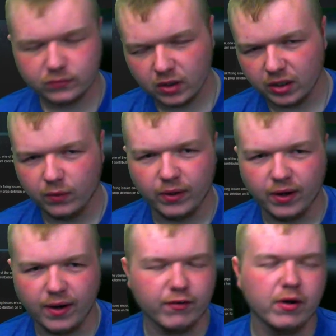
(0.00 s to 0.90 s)
Oh,
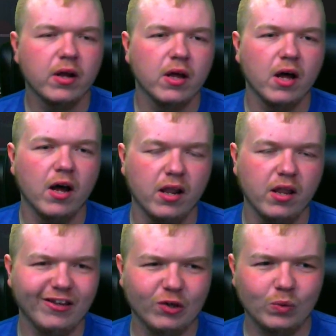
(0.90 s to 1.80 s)
whatever. Uh,
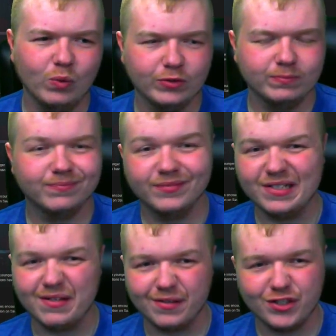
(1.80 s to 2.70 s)
Lego World
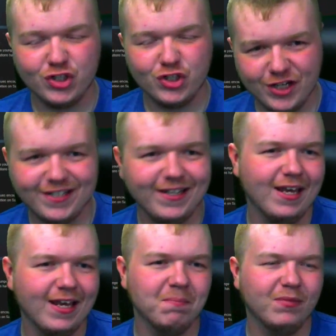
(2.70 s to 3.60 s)
is a shit
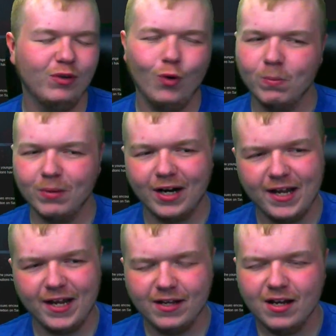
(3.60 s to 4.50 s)
game. Don't buy it.
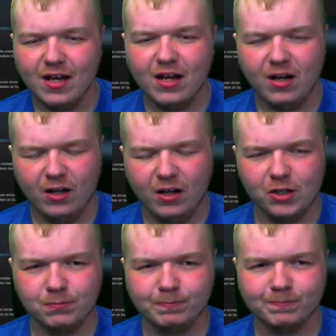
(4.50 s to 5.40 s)
Um,
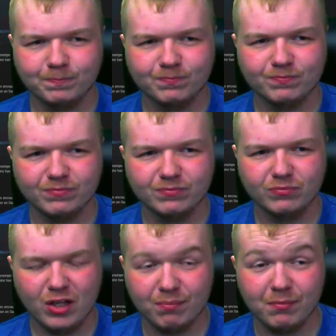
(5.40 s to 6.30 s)

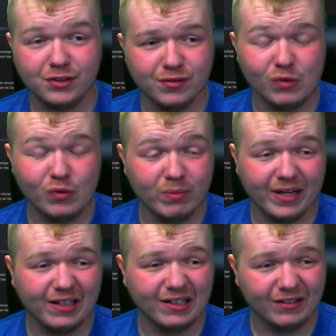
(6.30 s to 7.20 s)
as much as you might
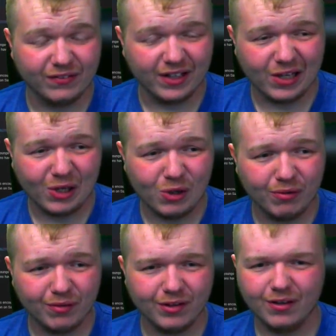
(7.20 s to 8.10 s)
love Legos,
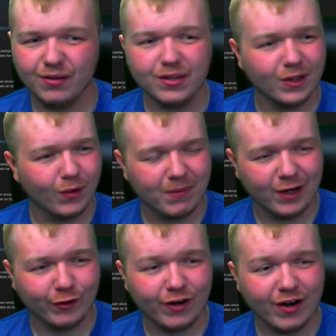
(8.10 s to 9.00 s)
stick with
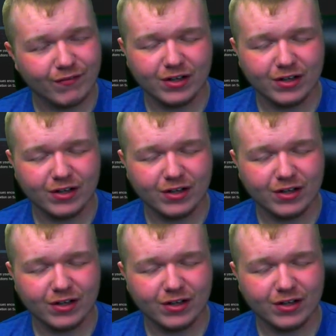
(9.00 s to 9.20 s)
Minecraft.